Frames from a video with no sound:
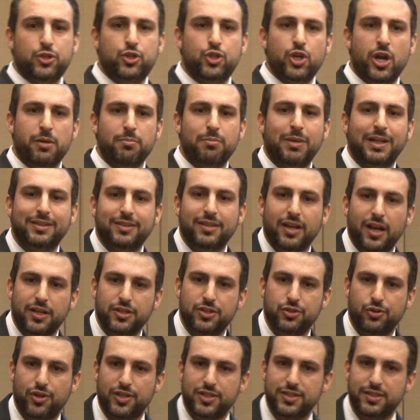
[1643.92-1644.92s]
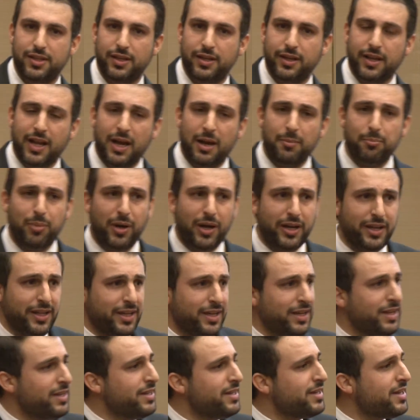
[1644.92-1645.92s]
German tax resident
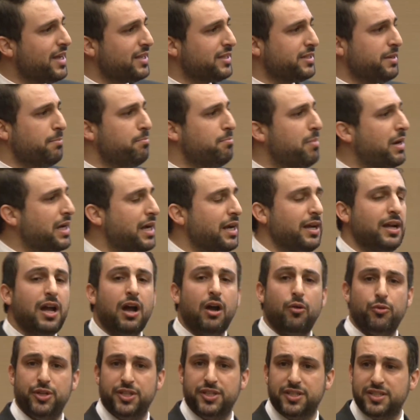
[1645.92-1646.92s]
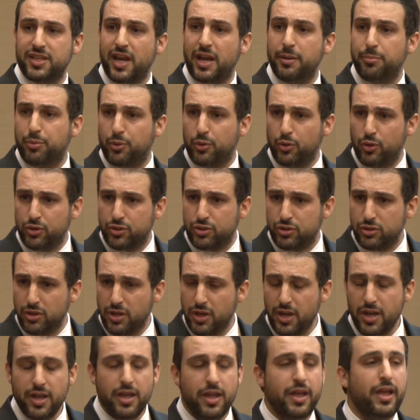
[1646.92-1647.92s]
company has a bank account in Cyprus
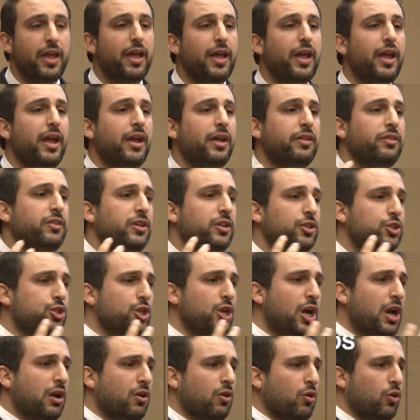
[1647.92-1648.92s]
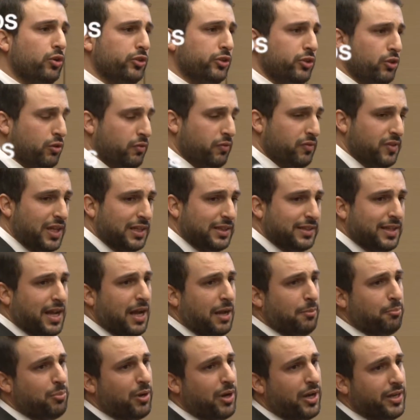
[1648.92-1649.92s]
and the shareholder of that
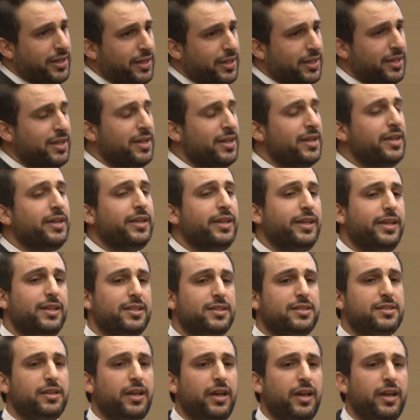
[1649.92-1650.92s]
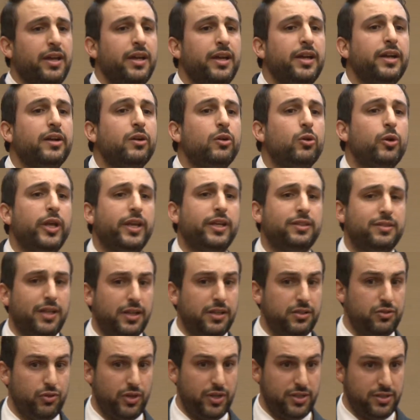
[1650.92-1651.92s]
company is a Greek
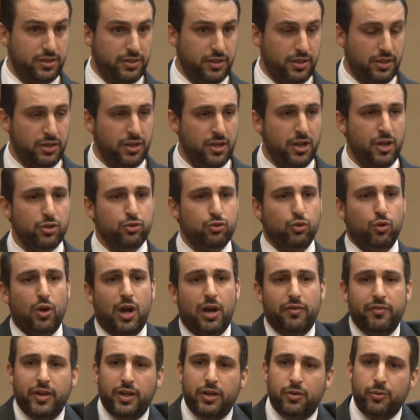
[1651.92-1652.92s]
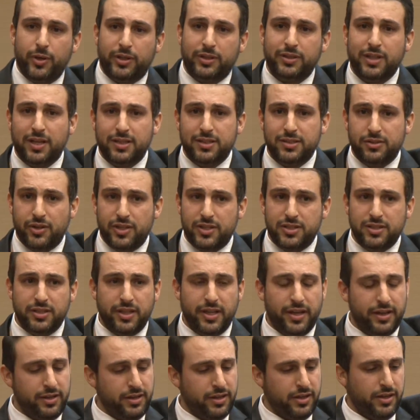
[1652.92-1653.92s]
tax resident. So you have a Greek tax
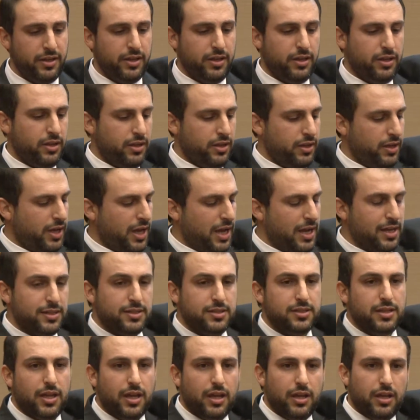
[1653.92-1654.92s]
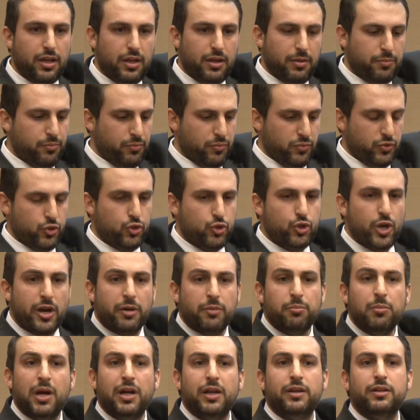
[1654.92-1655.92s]
resident, has a
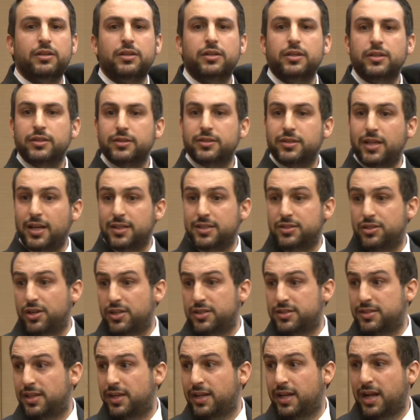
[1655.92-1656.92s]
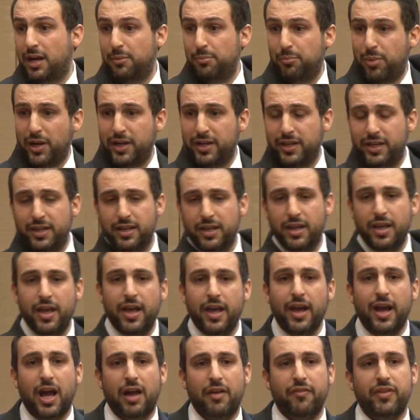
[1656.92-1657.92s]
German tax resident company
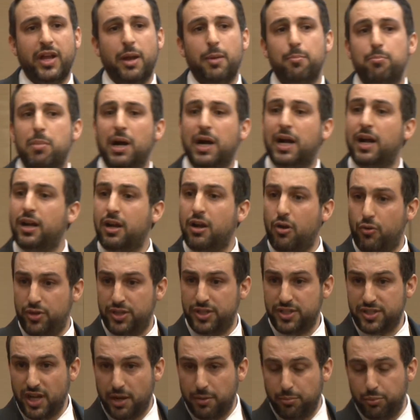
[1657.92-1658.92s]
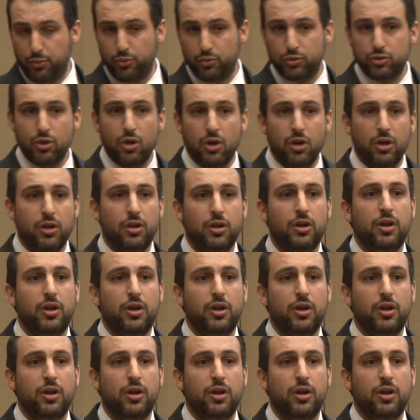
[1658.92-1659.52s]
having a bank account in Cyprus.